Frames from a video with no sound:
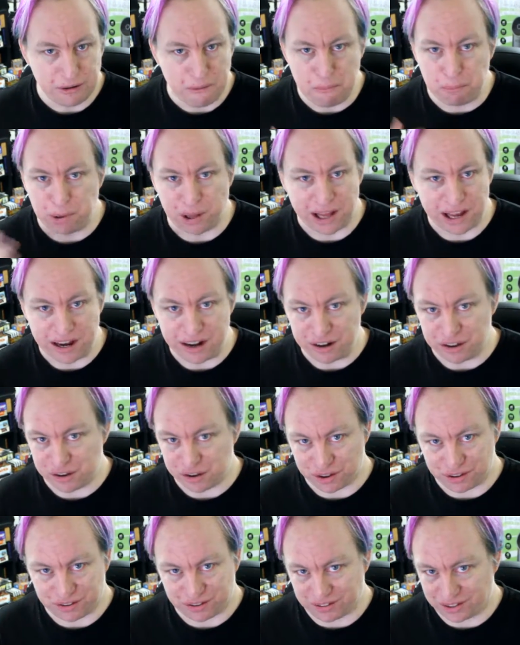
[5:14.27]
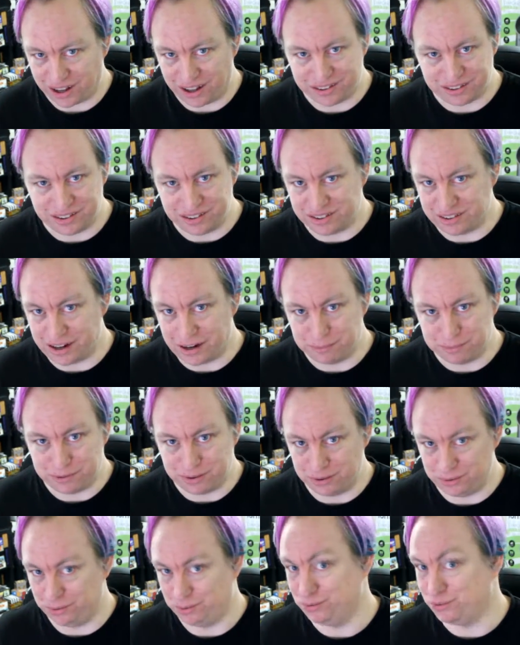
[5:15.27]
Blaine just tosses it up
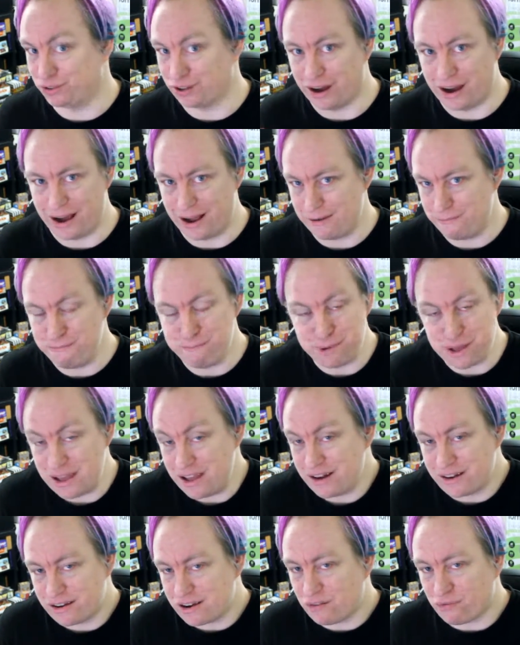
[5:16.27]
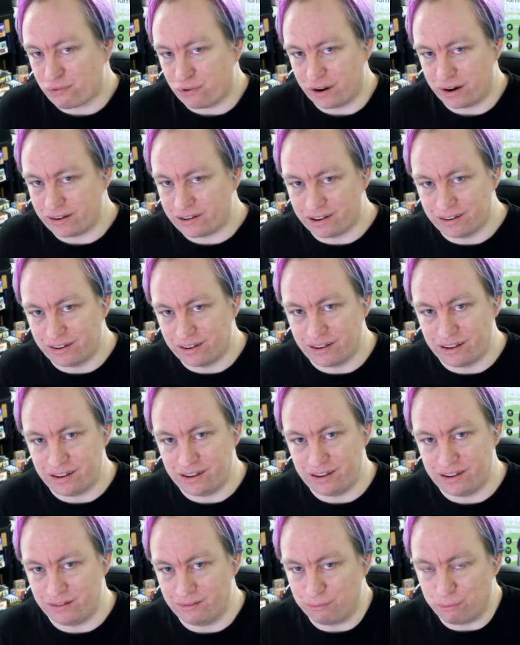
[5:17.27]
to time being different
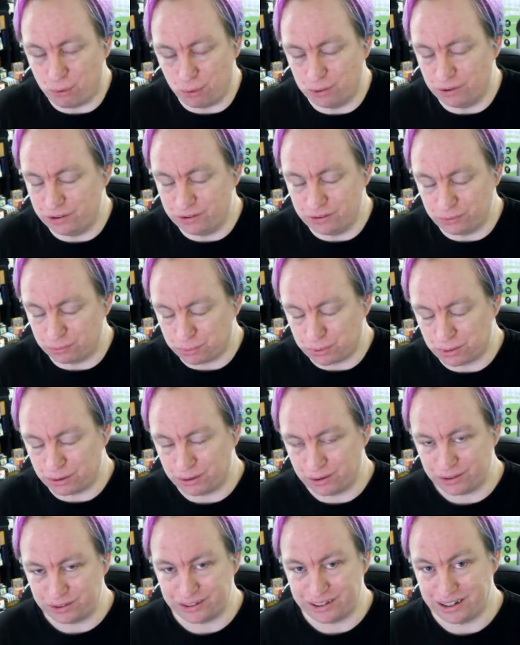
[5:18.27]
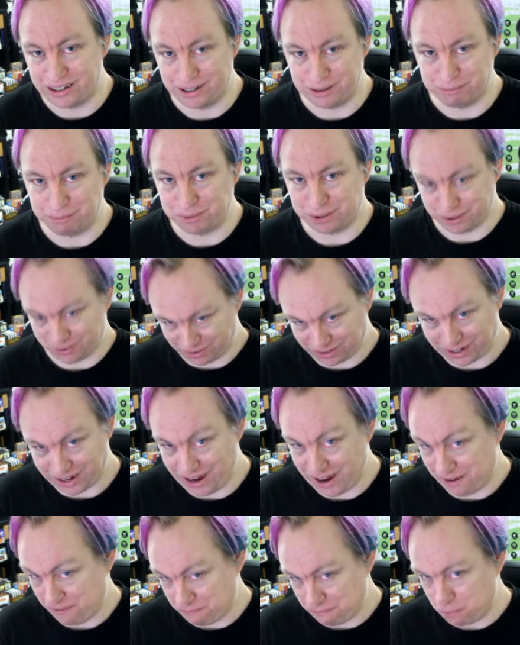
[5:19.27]
in Roland's world, and I'm just
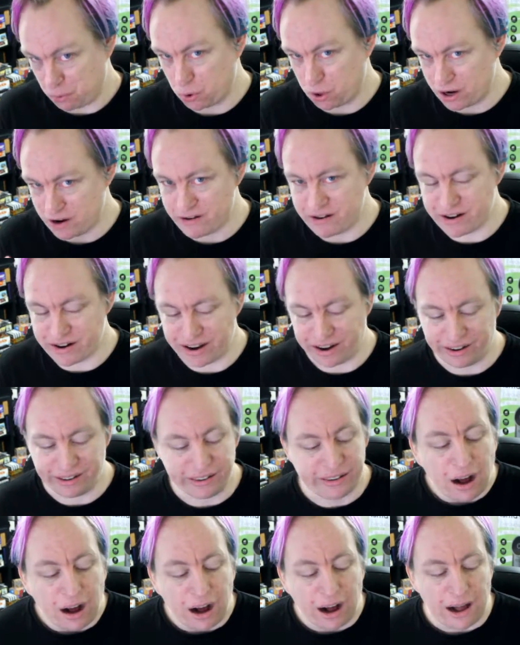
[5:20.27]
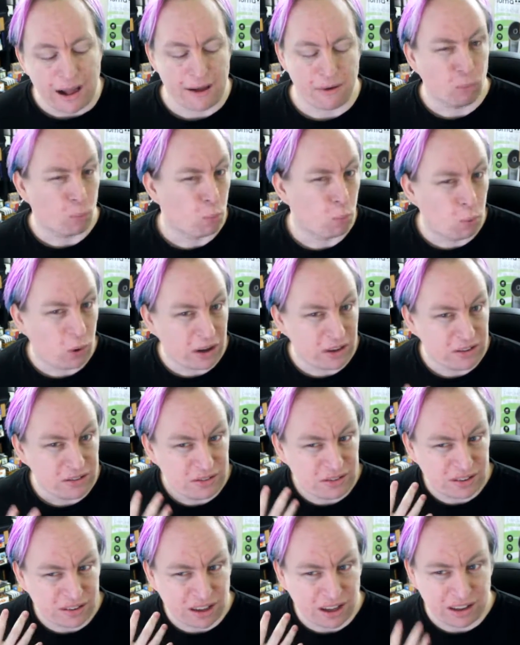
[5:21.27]
kind of more irritated. I
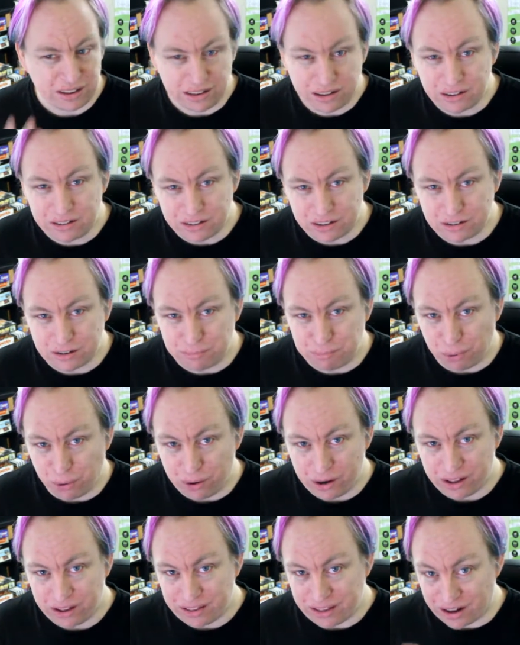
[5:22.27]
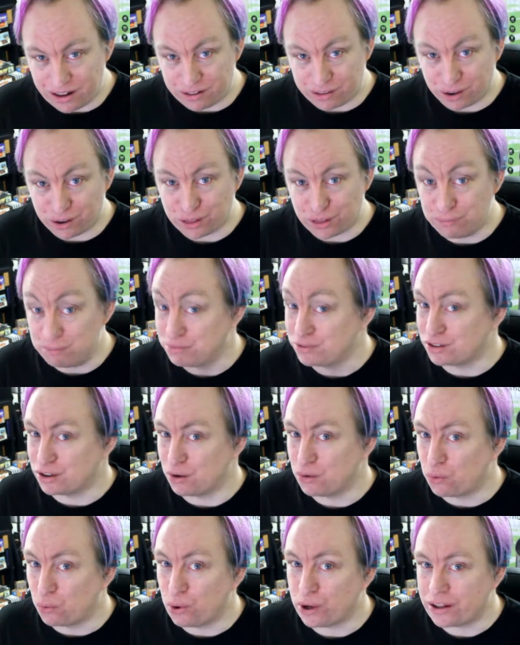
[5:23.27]
was a little disappointed that it took them so
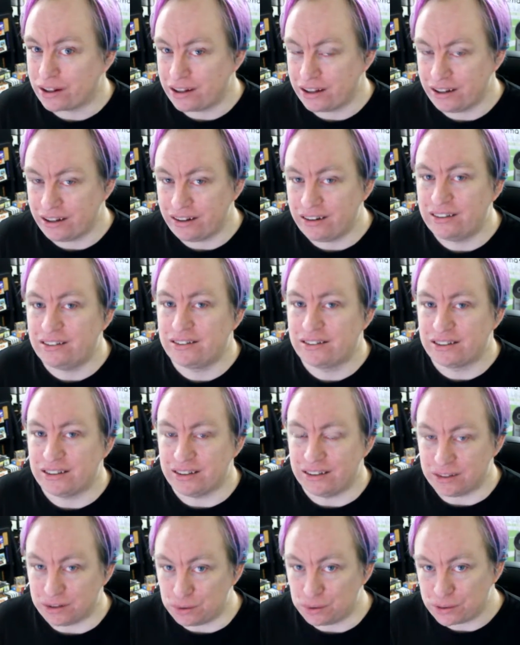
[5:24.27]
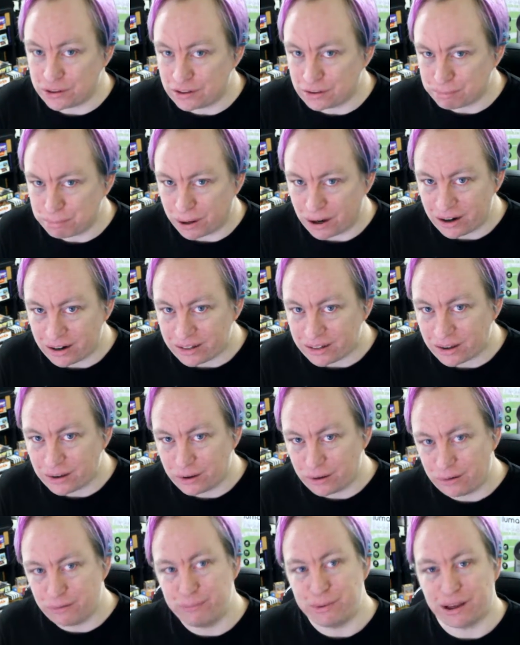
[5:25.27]
quickly to do this part
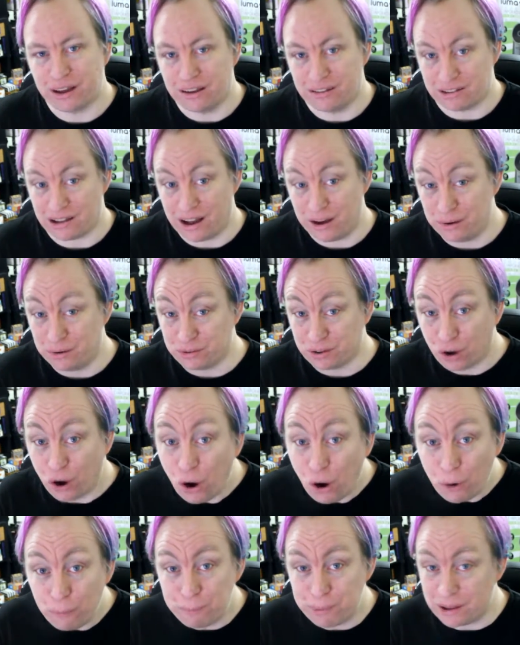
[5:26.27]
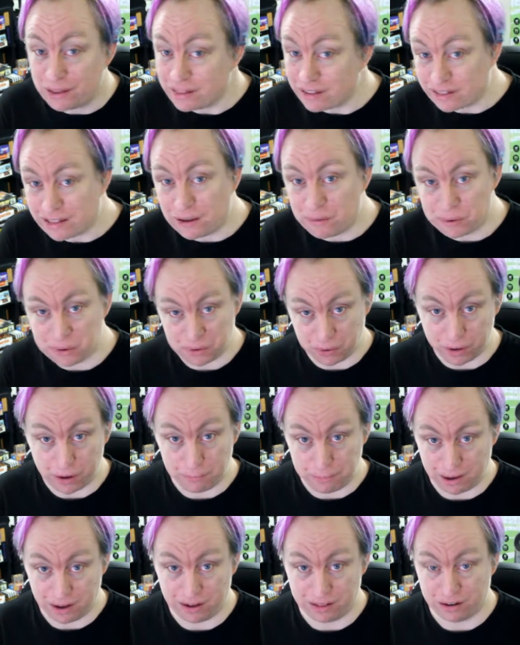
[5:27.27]
though, because I was hoping that they were going to
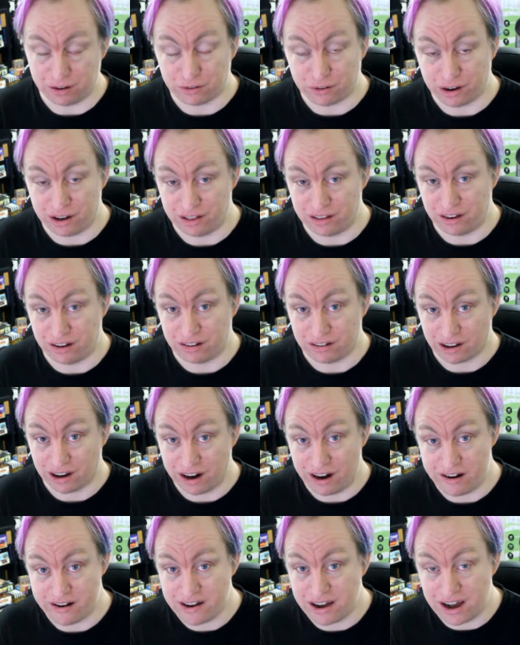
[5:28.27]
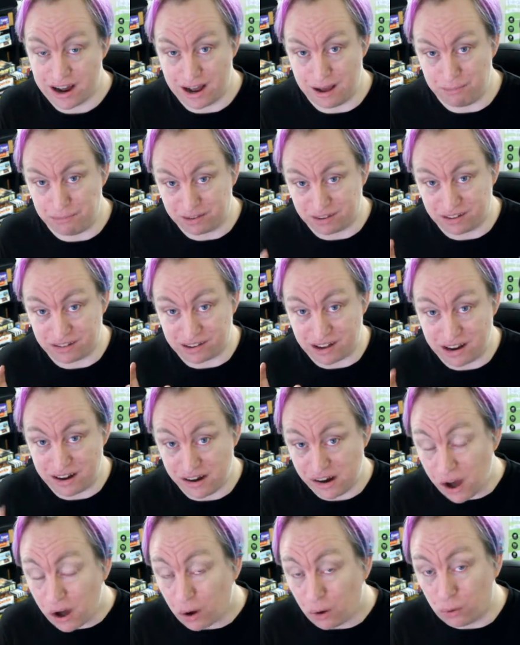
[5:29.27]
be on the train the entire time, since I
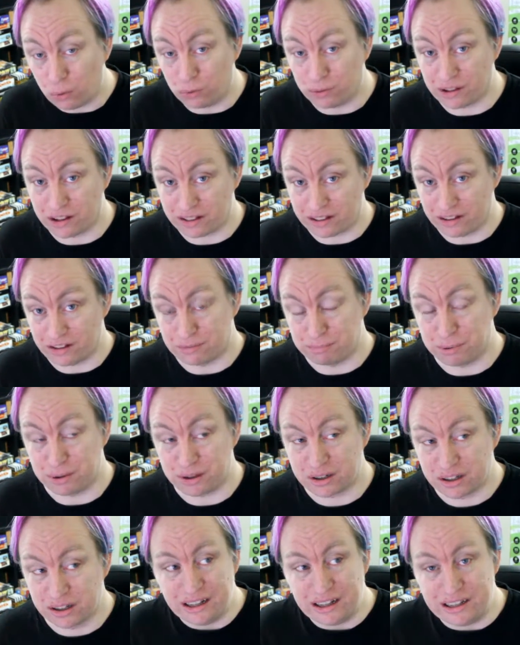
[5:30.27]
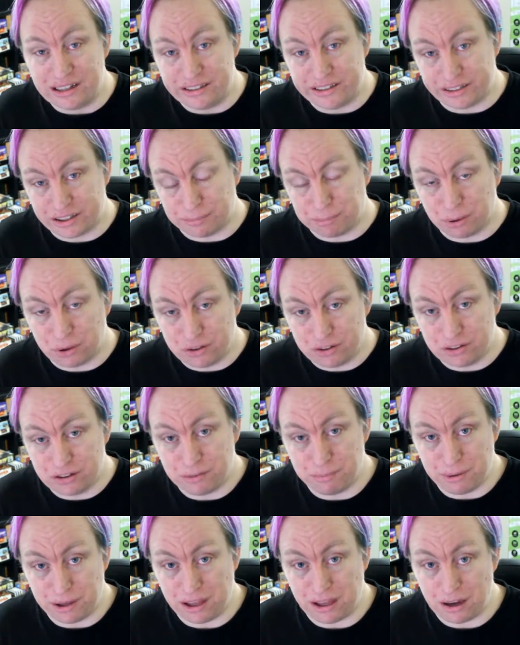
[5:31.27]
know that this book is supposed to
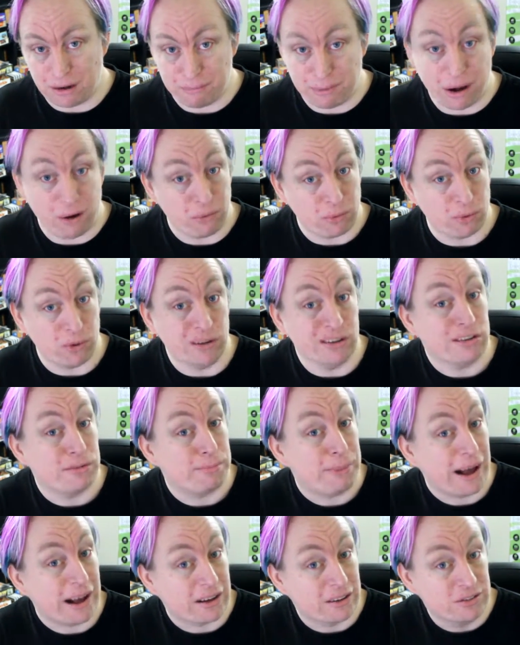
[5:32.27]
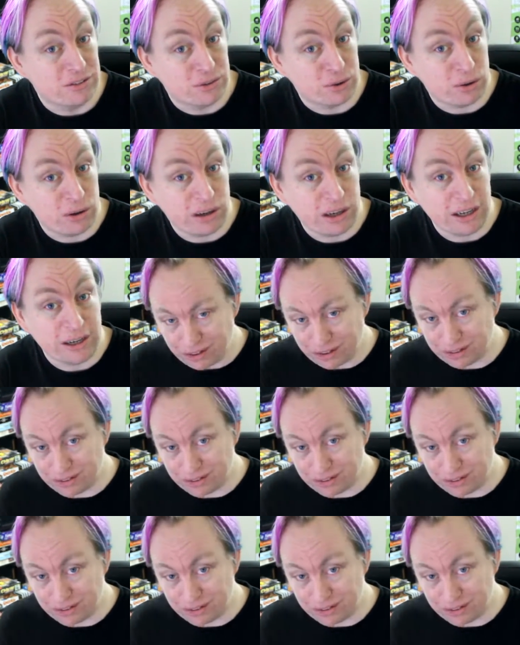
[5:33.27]
be about Roland's backstory.